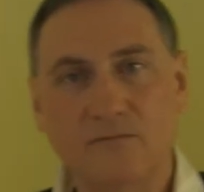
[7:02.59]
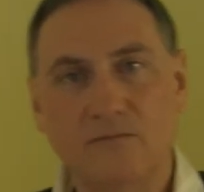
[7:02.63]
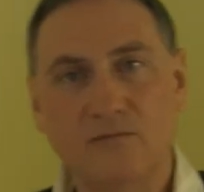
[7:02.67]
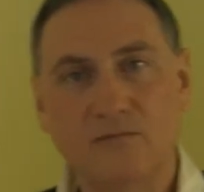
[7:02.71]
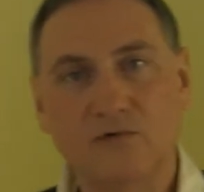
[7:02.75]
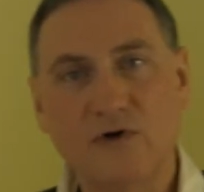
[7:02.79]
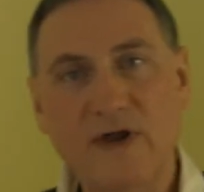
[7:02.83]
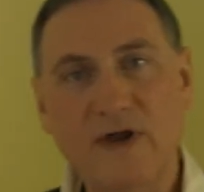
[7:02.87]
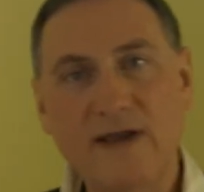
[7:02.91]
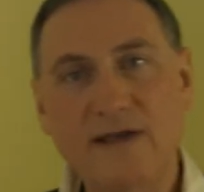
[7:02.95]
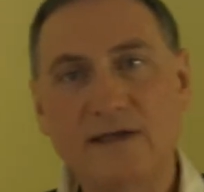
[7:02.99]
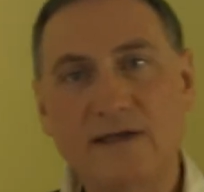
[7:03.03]

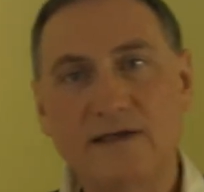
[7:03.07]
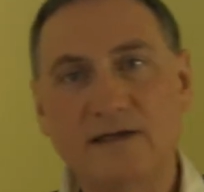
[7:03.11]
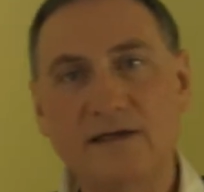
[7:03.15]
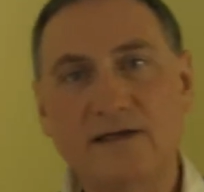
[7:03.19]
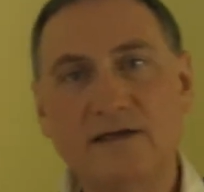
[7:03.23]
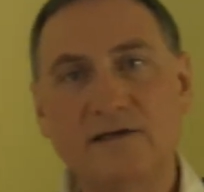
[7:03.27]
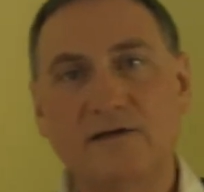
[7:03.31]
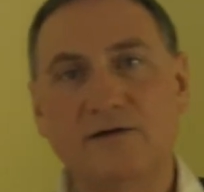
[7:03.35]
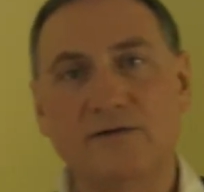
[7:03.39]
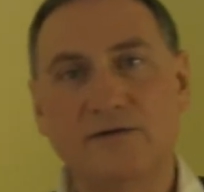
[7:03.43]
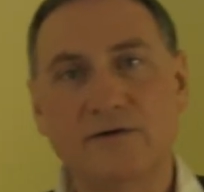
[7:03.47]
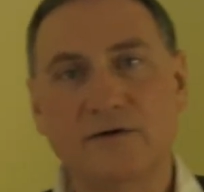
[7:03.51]
Bring it
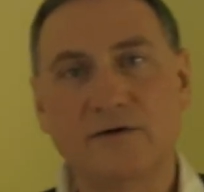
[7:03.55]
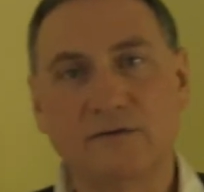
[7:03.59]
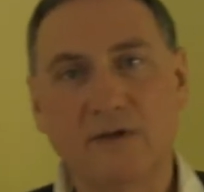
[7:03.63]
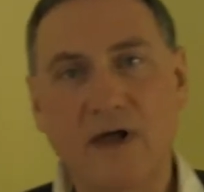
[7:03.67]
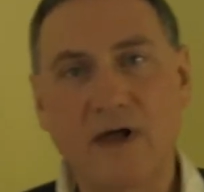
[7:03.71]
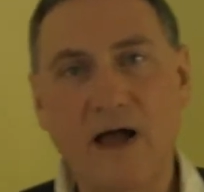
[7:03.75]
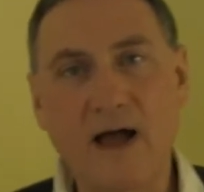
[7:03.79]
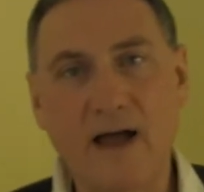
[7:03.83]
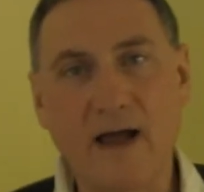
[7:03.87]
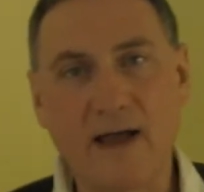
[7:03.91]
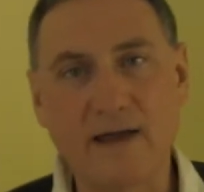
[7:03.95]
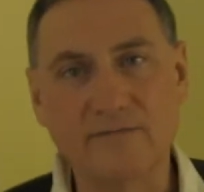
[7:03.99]
into their
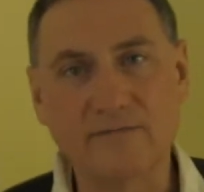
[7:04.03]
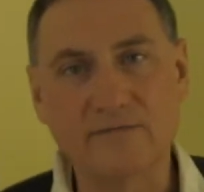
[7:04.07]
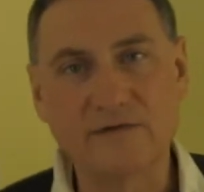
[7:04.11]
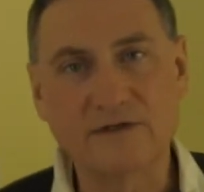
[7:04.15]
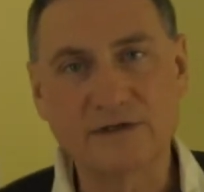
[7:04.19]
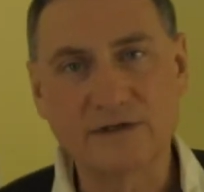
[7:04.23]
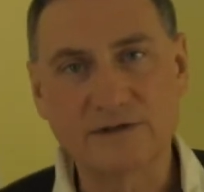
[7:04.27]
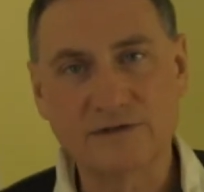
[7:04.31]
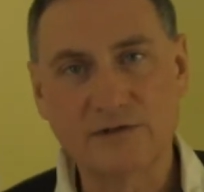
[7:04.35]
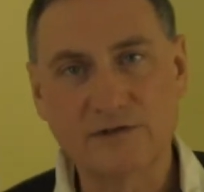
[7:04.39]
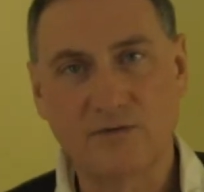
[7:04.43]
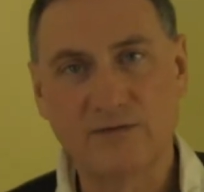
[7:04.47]

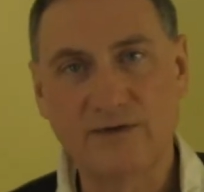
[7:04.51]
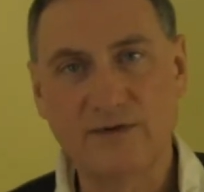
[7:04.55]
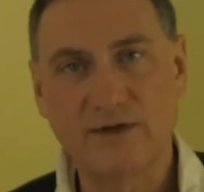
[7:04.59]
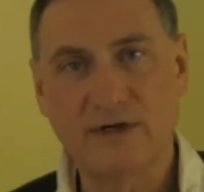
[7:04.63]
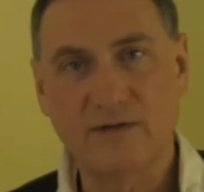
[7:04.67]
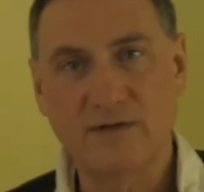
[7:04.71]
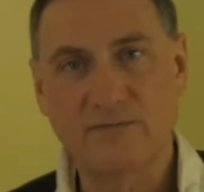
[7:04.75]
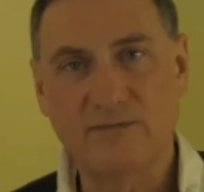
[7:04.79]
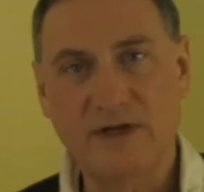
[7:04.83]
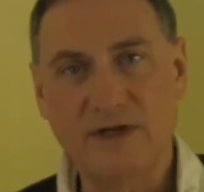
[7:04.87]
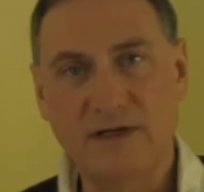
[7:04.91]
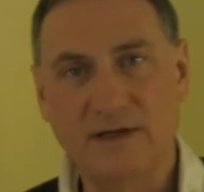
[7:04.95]
lives so that
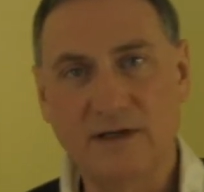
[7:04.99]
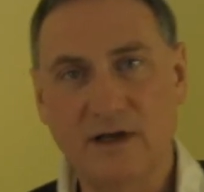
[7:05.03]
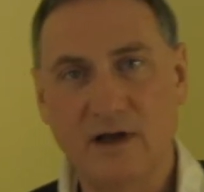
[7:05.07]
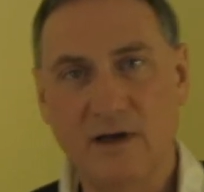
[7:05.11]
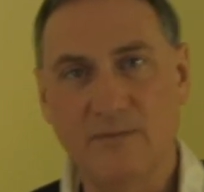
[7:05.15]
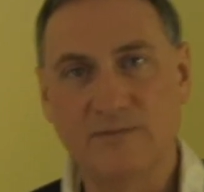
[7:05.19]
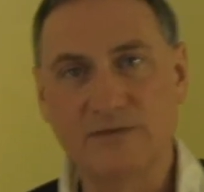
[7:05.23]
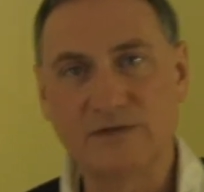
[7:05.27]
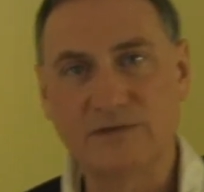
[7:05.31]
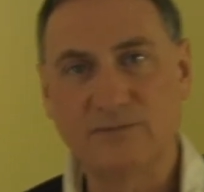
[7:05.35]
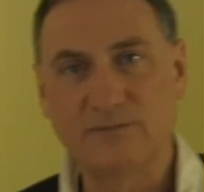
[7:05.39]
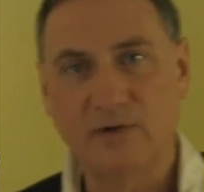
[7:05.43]
it
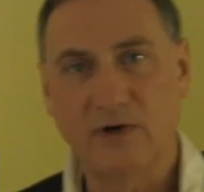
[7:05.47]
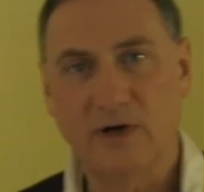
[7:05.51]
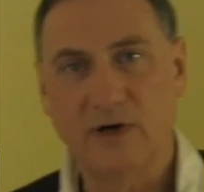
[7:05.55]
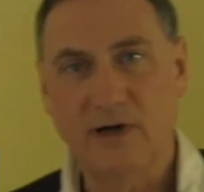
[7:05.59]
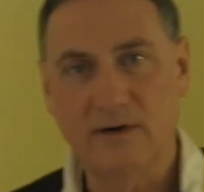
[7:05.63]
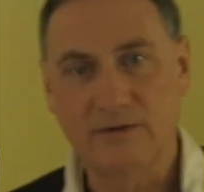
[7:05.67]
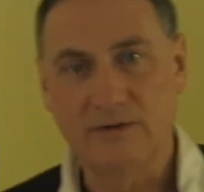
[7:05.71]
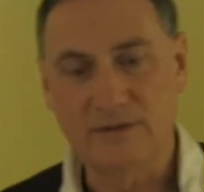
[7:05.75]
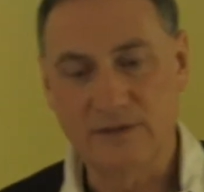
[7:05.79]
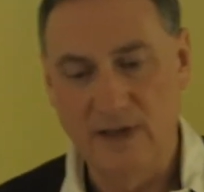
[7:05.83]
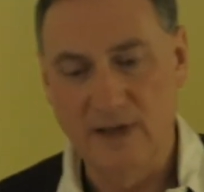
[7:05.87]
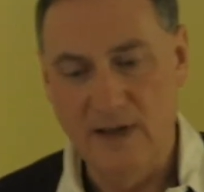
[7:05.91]
becomes
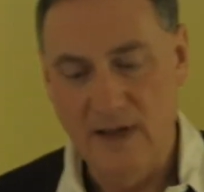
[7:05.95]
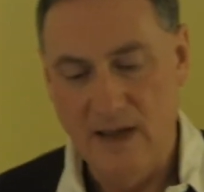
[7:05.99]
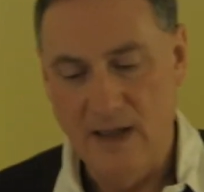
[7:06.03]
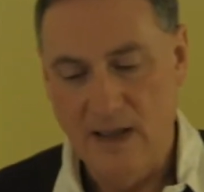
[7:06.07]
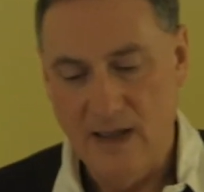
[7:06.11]
part